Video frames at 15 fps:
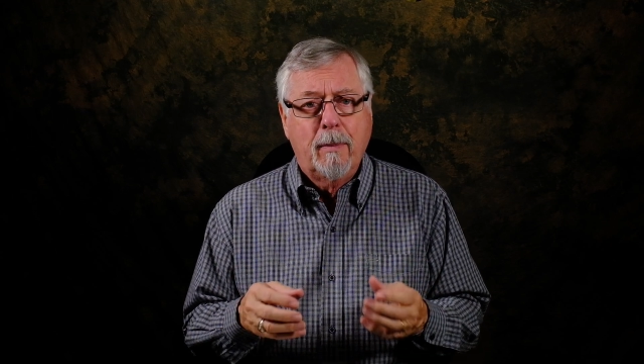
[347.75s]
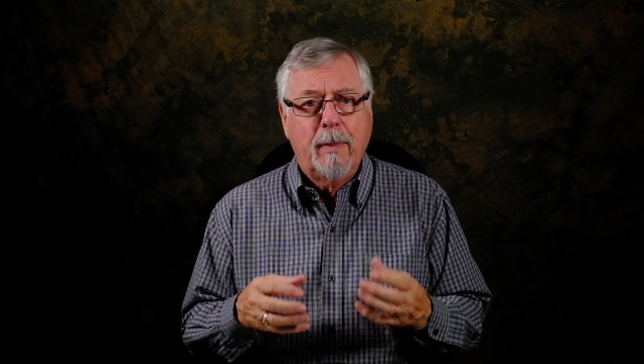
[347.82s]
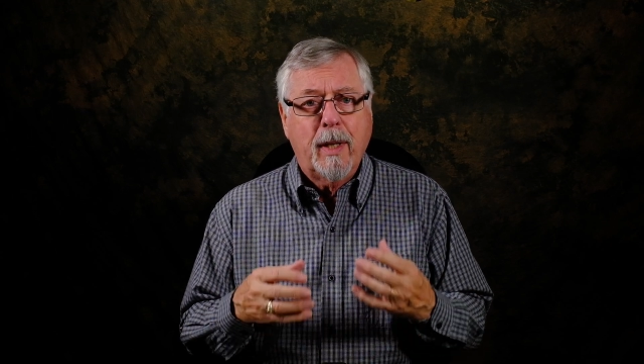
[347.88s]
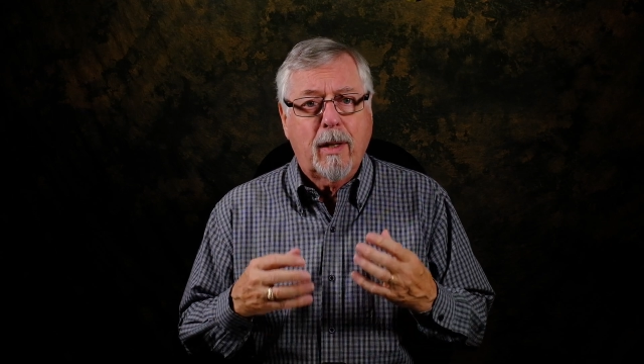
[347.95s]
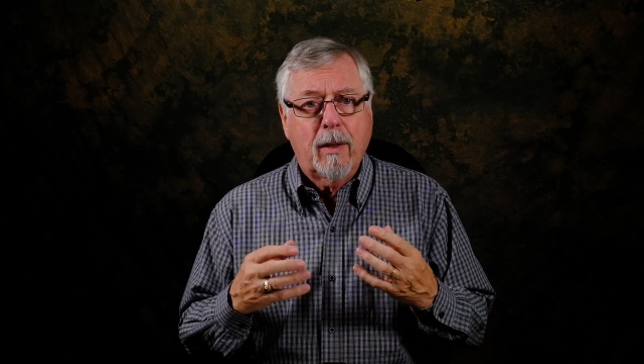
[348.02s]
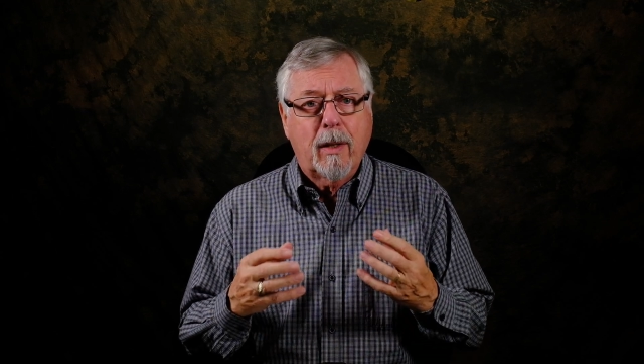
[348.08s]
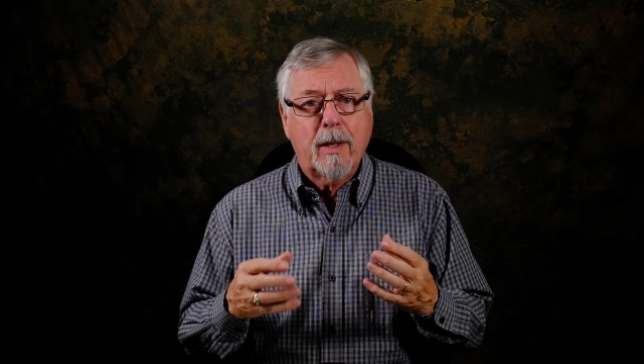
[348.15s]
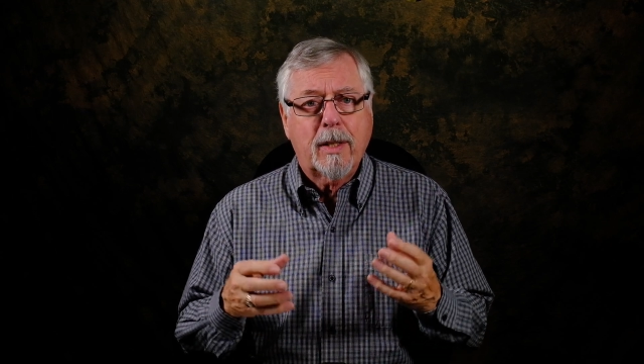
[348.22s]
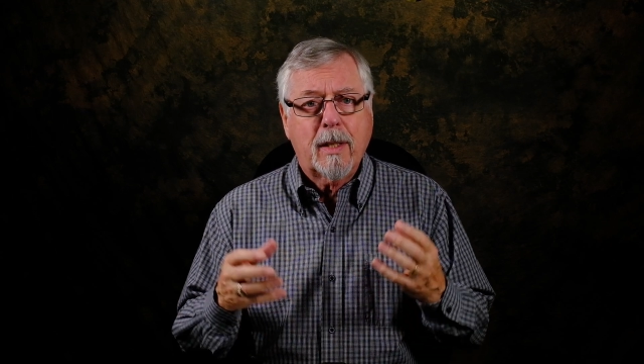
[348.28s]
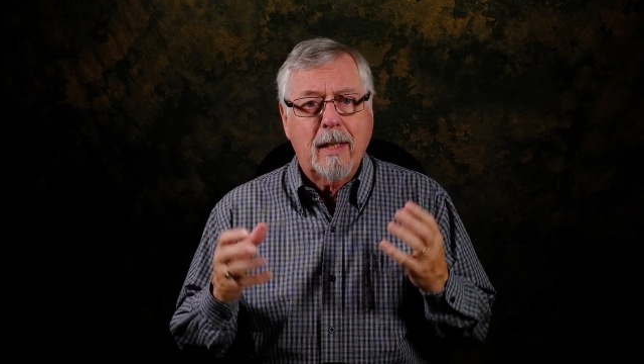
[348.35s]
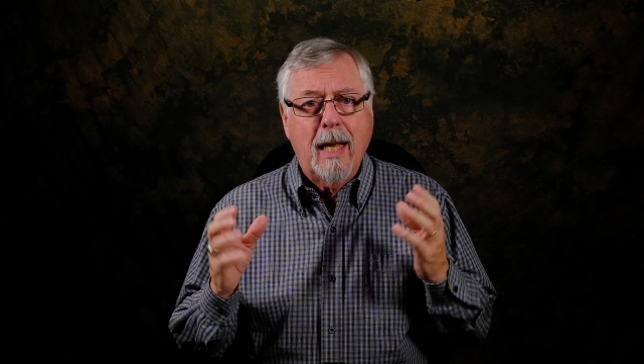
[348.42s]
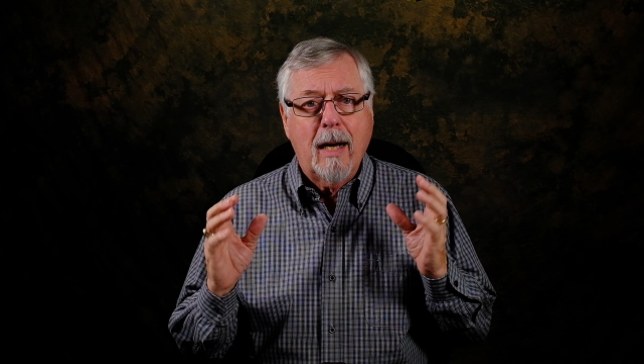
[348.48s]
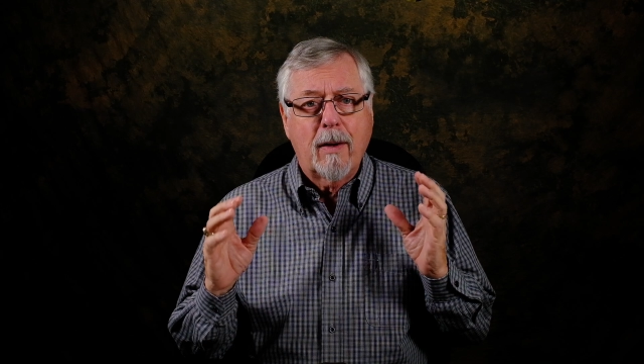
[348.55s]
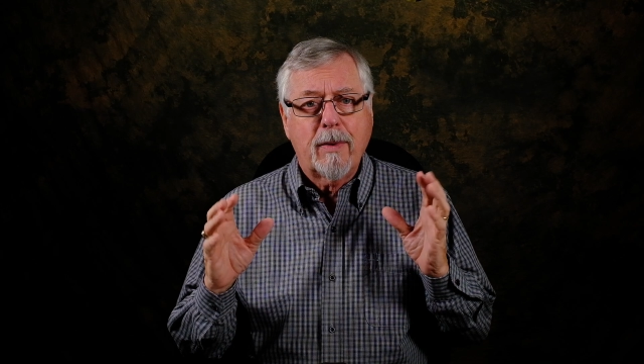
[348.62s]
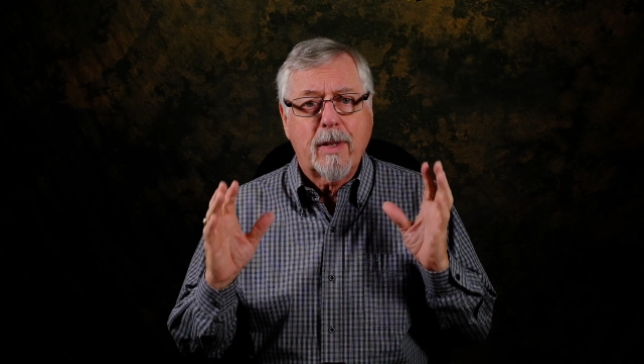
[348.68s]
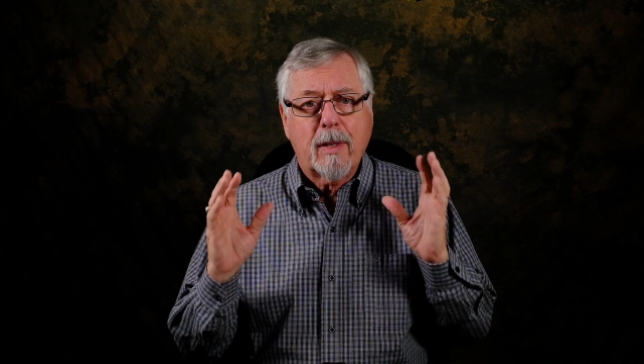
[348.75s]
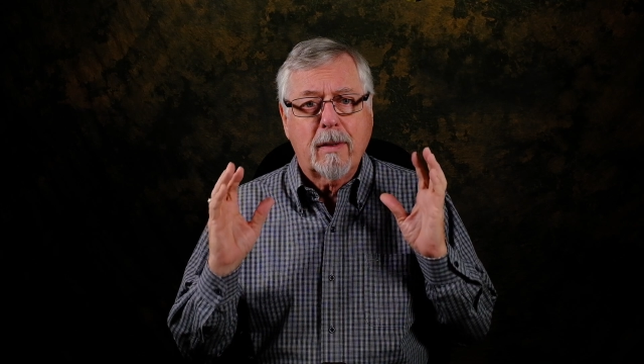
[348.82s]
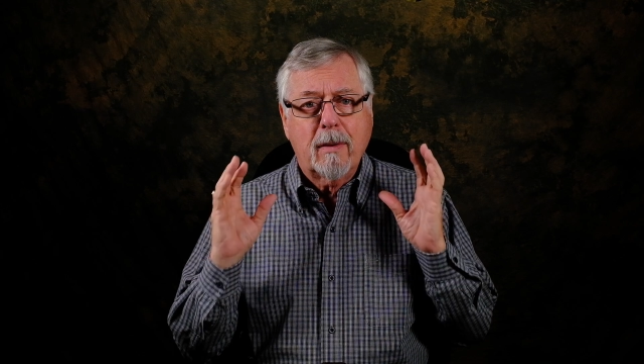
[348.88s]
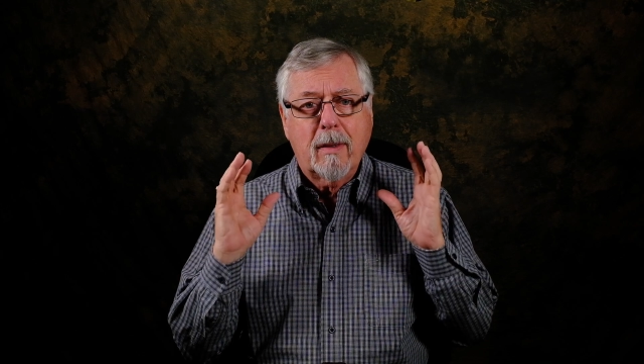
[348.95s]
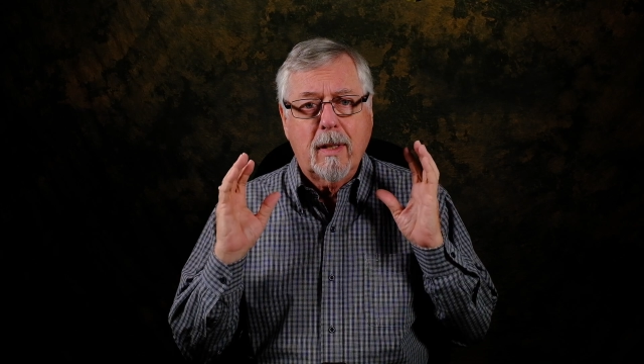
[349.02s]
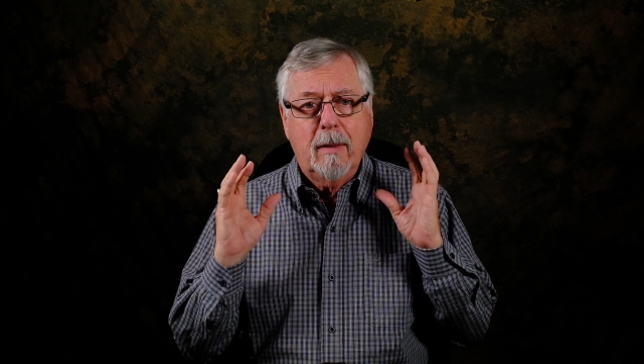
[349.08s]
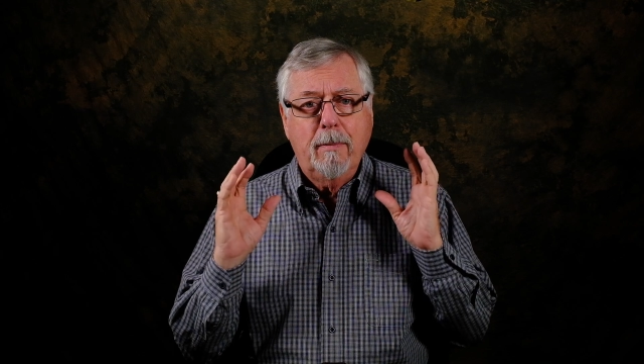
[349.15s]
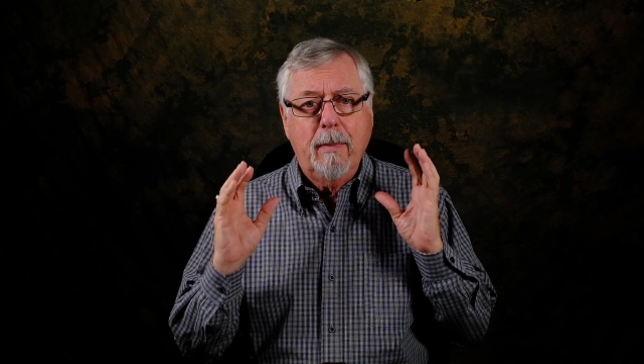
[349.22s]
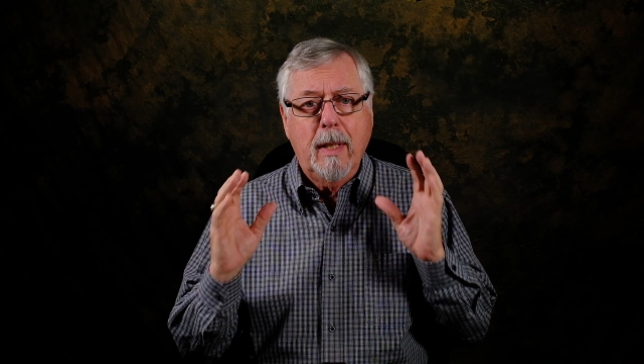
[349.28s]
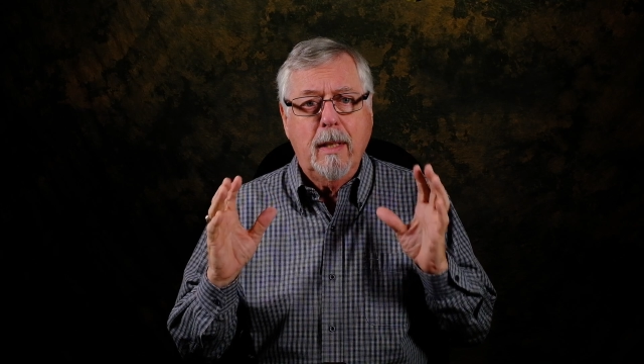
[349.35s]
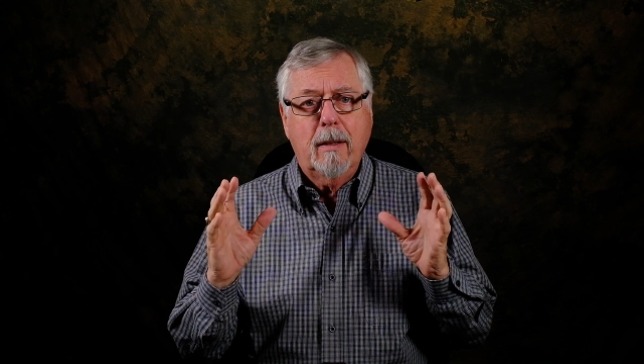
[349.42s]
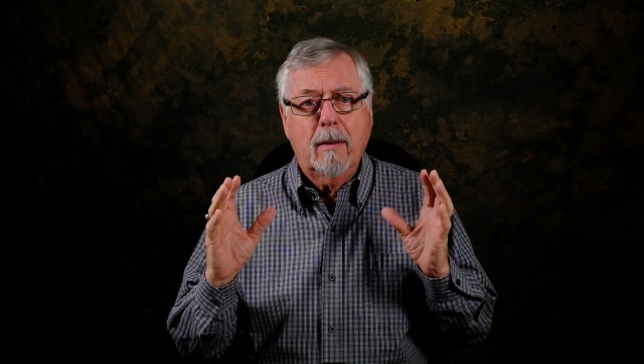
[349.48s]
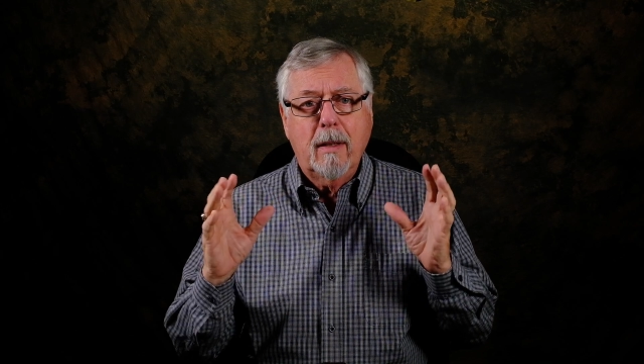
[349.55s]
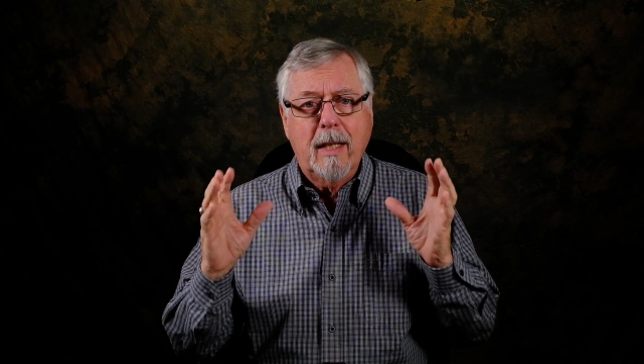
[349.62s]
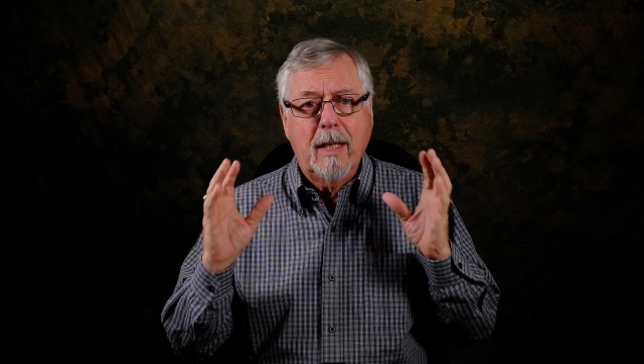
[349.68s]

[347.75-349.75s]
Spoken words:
because now the meter